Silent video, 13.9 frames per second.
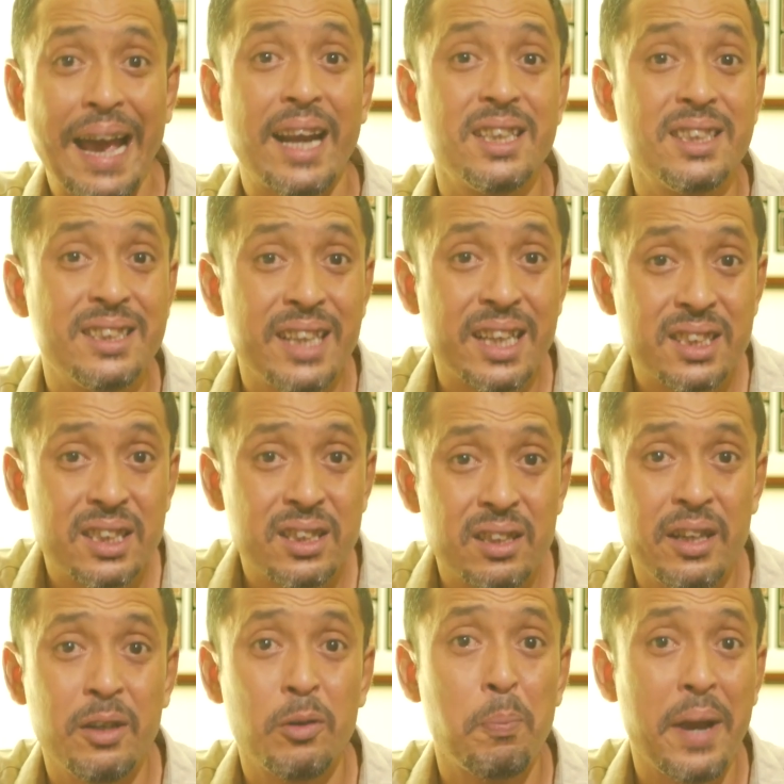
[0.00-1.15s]
and it's
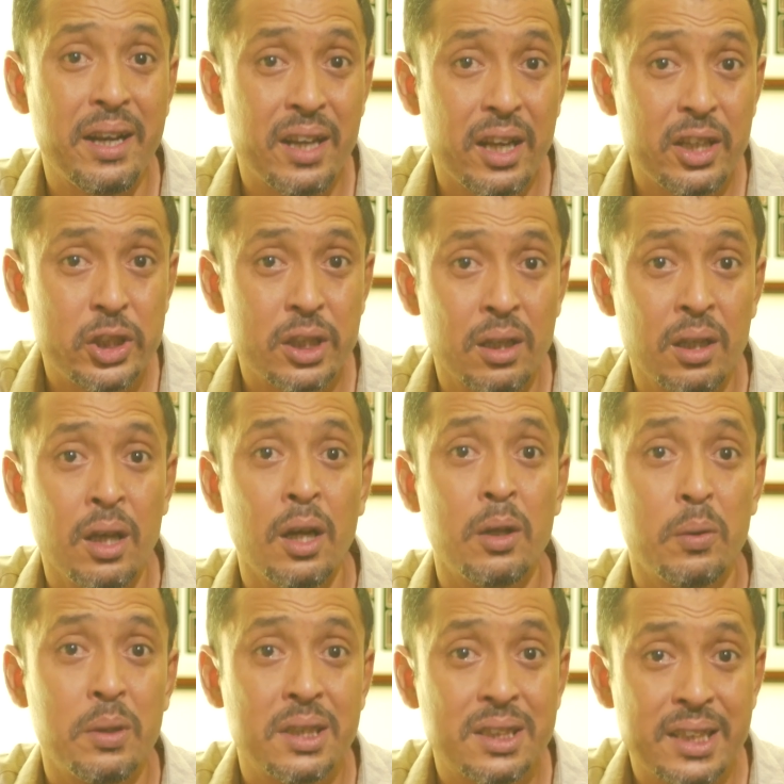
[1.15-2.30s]
necessary to pay attention
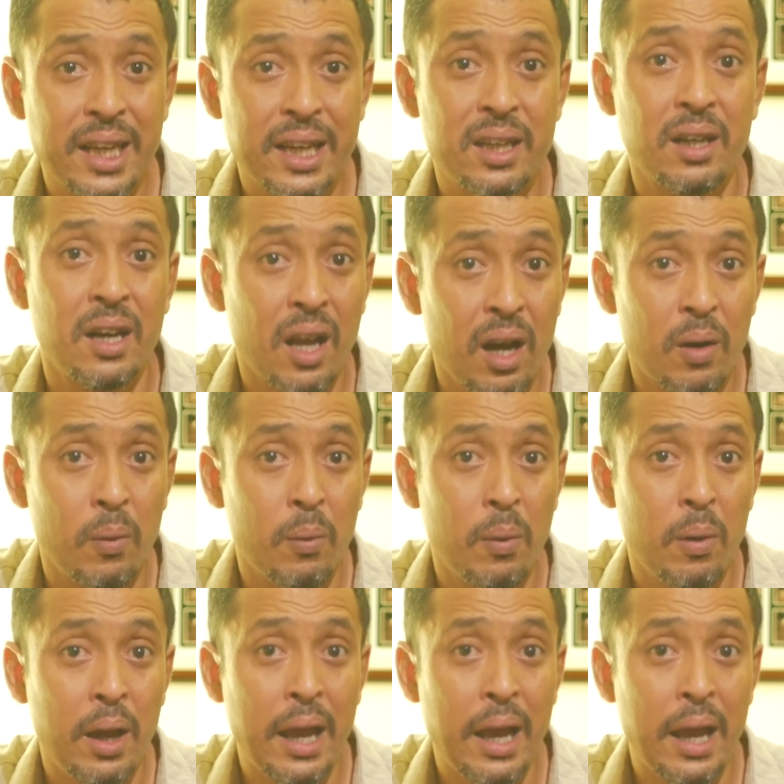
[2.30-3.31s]
to this sector now